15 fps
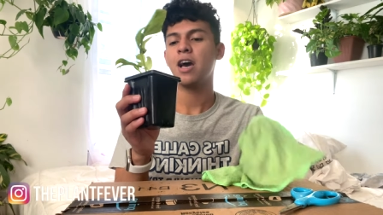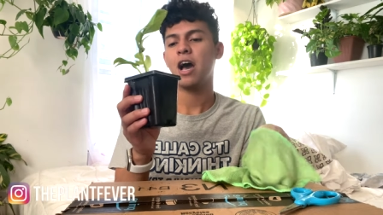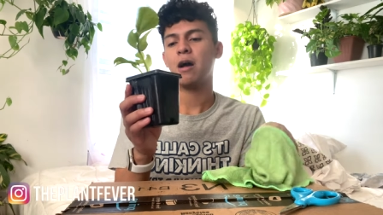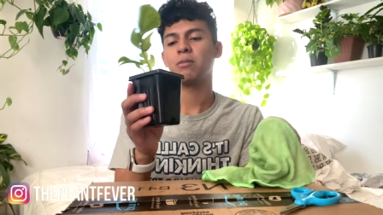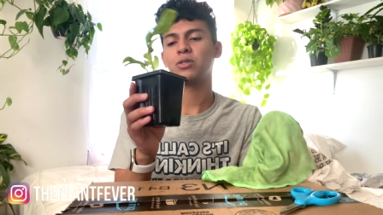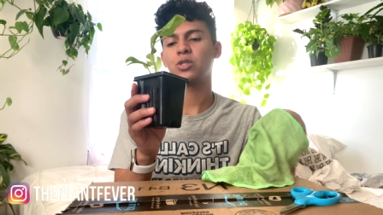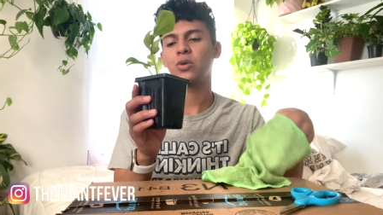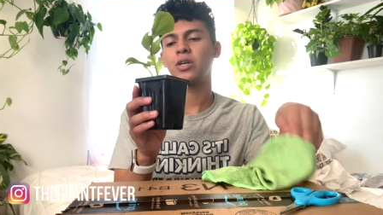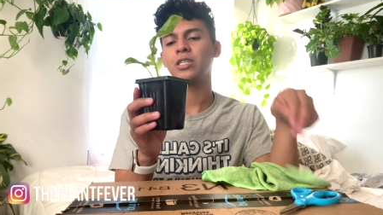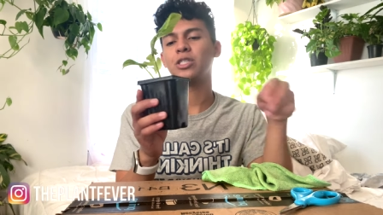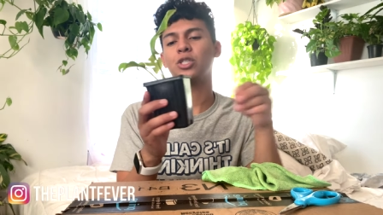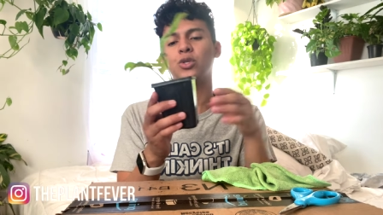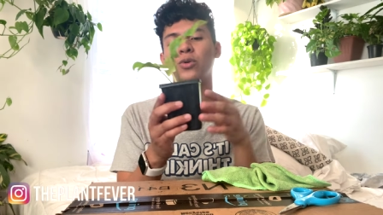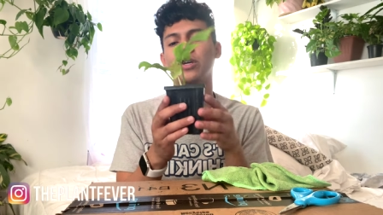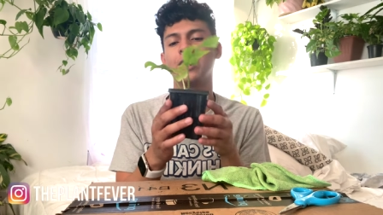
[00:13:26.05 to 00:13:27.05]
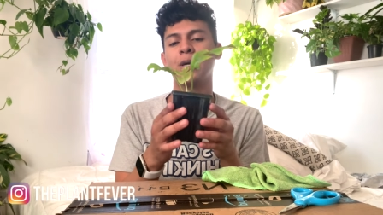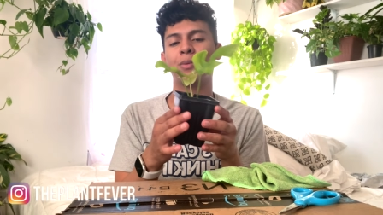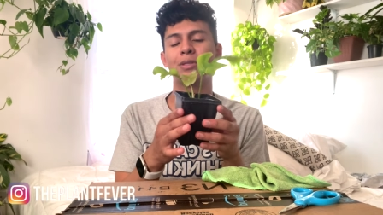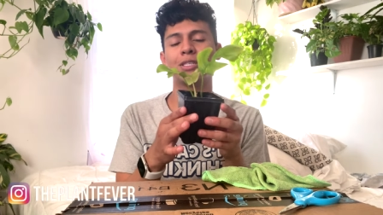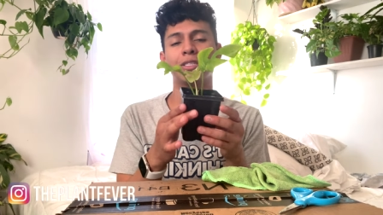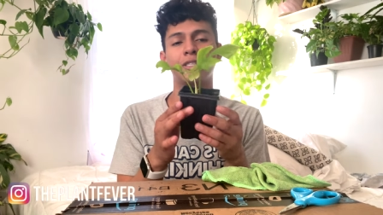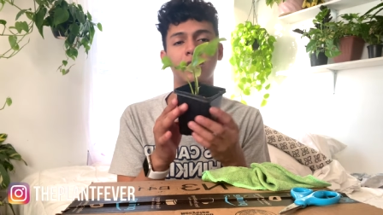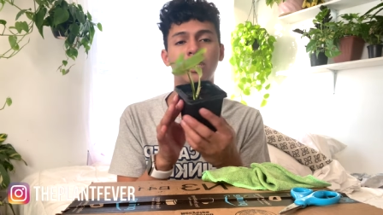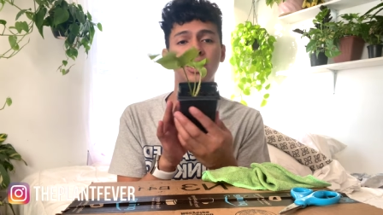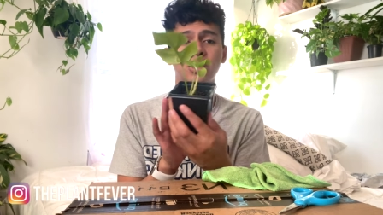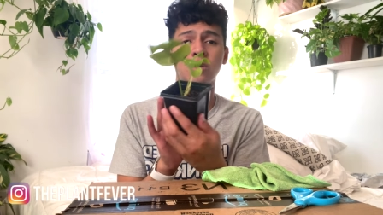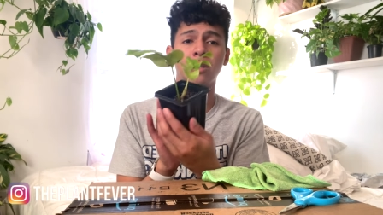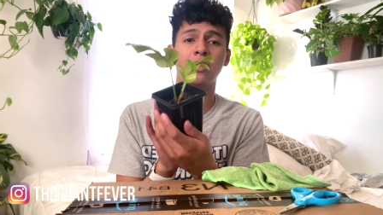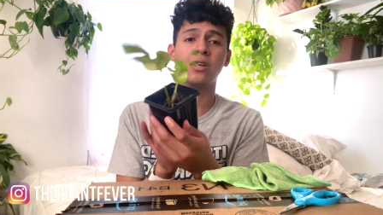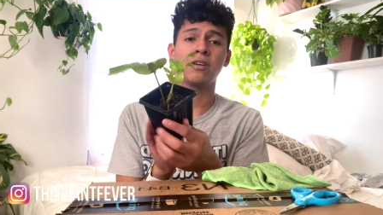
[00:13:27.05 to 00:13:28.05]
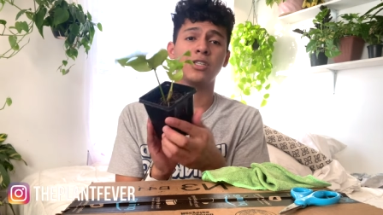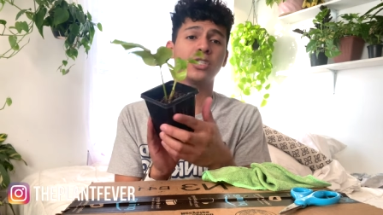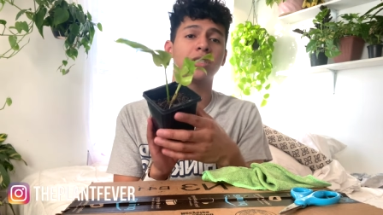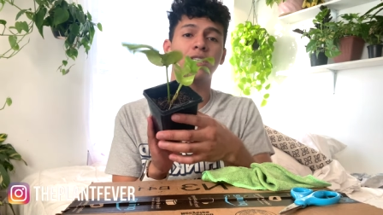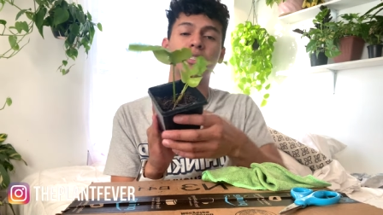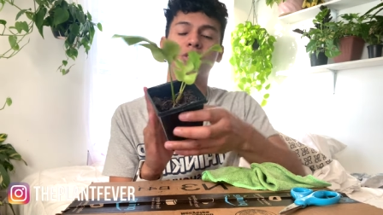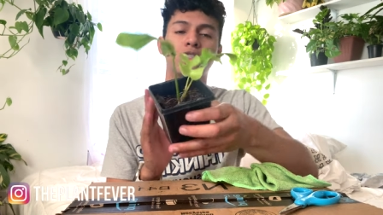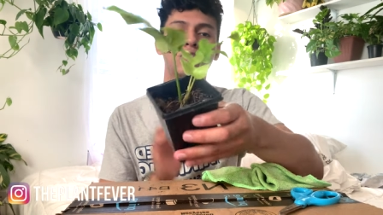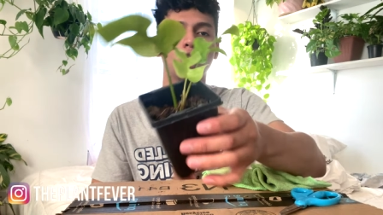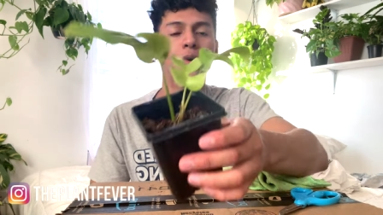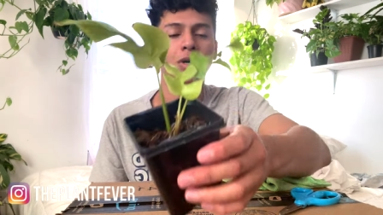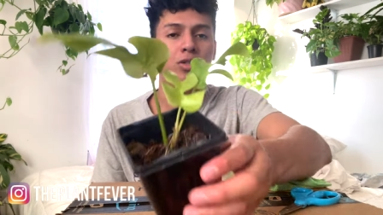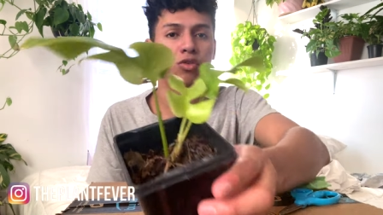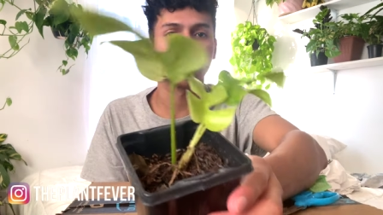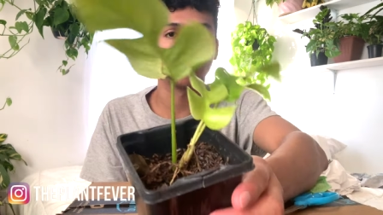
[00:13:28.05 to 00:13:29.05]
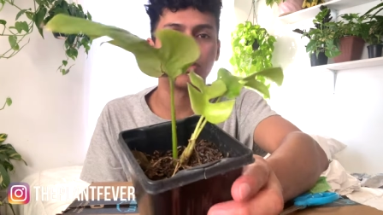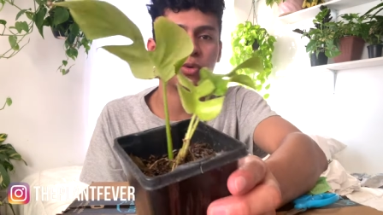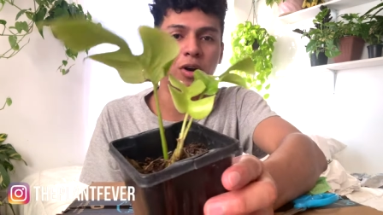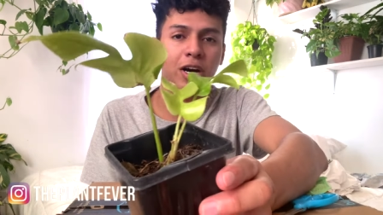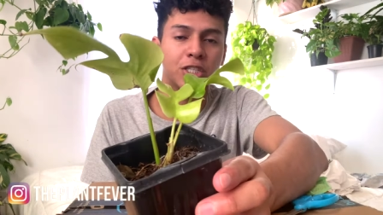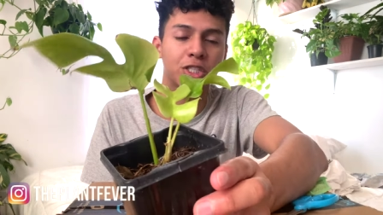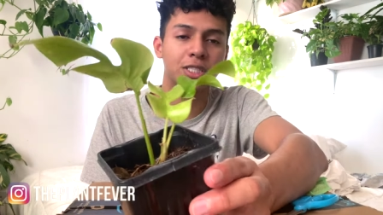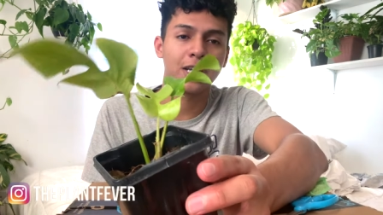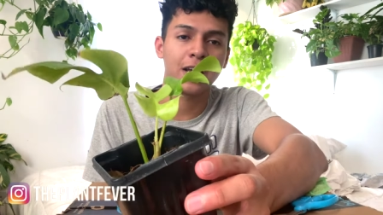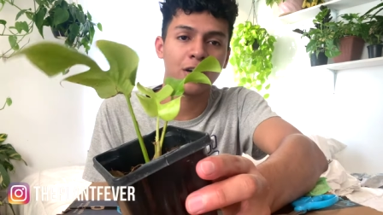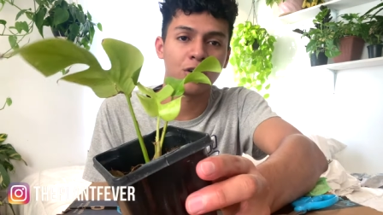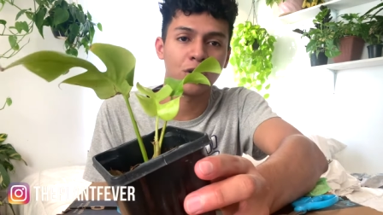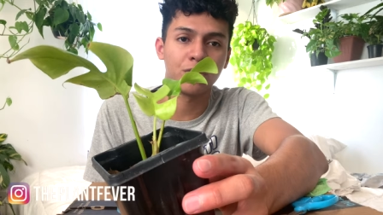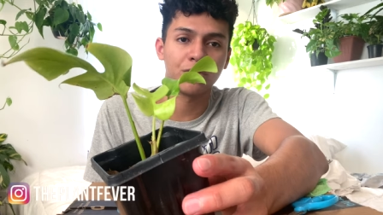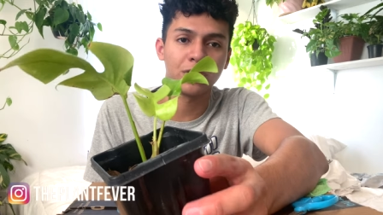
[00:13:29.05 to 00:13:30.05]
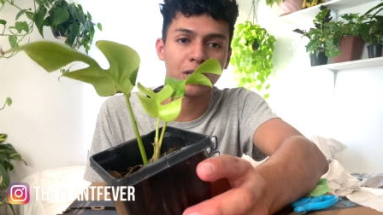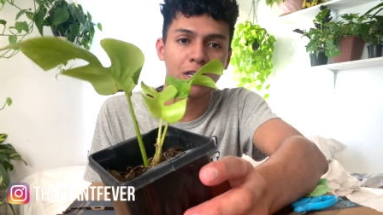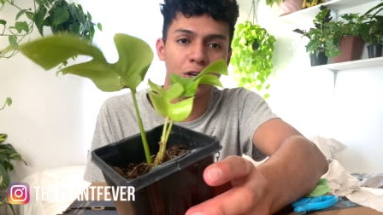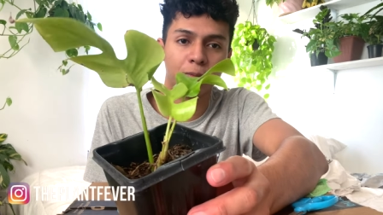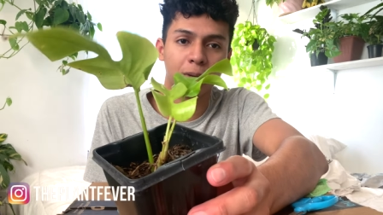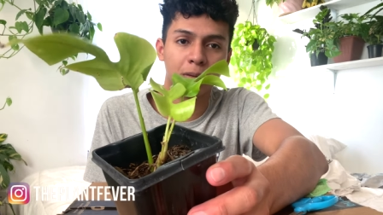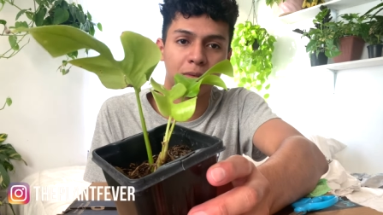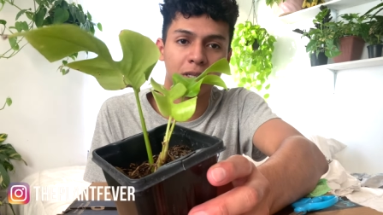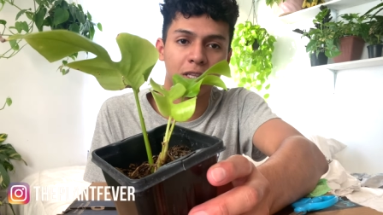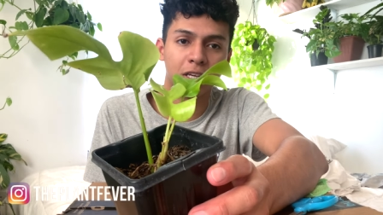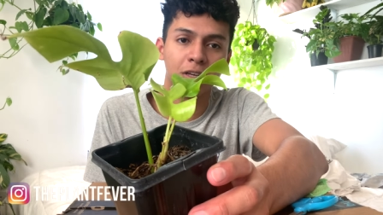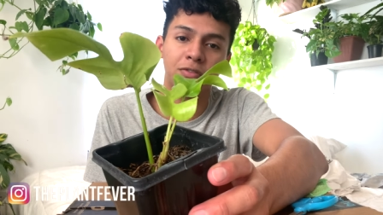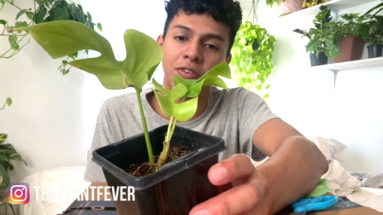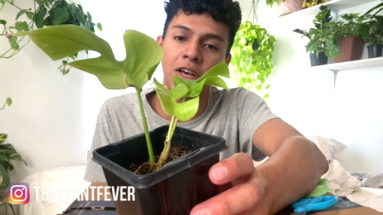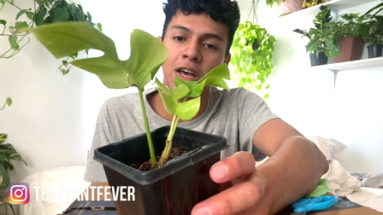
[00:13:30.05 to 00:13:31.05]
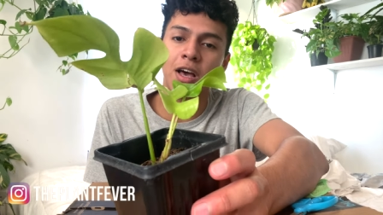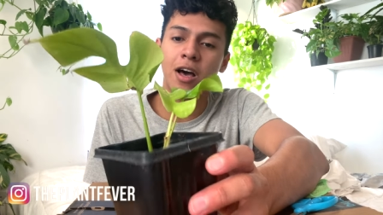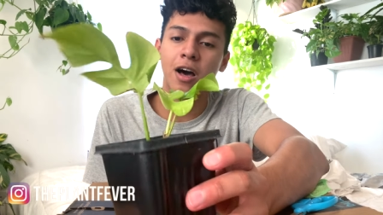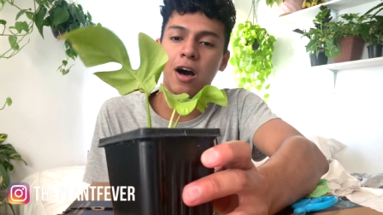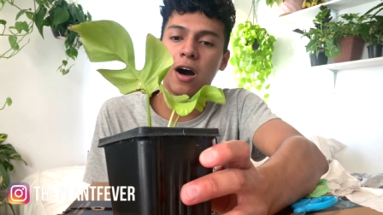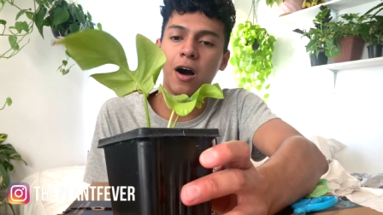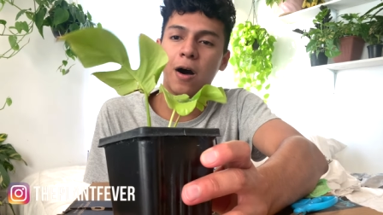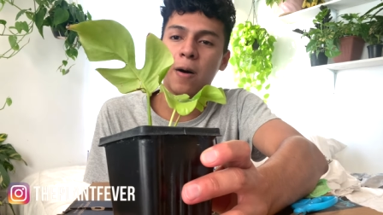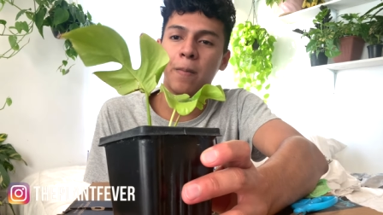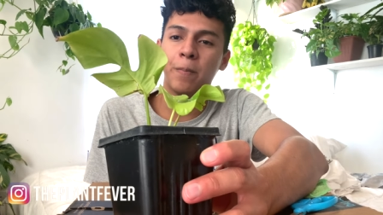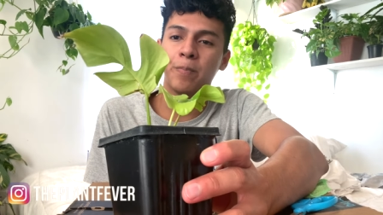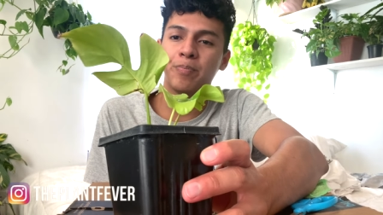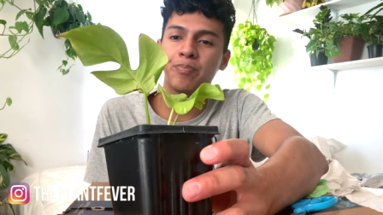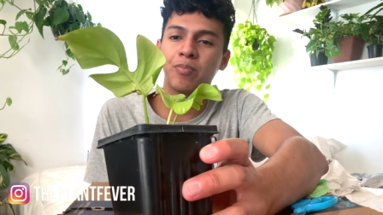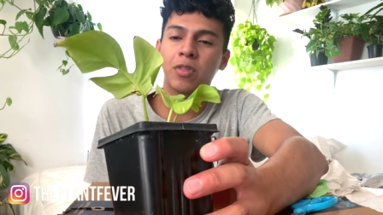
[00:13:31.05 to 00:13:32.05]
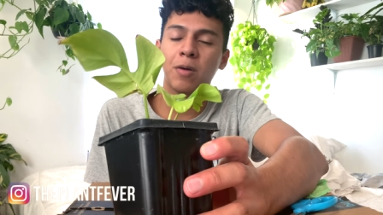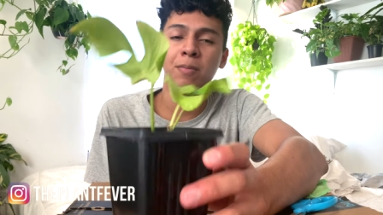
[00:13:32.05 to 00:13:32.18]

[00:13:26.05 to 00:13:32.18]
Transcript: i'm still enjoying it with this cute little it just it's so adorable i just can't get over the little baby leaf um,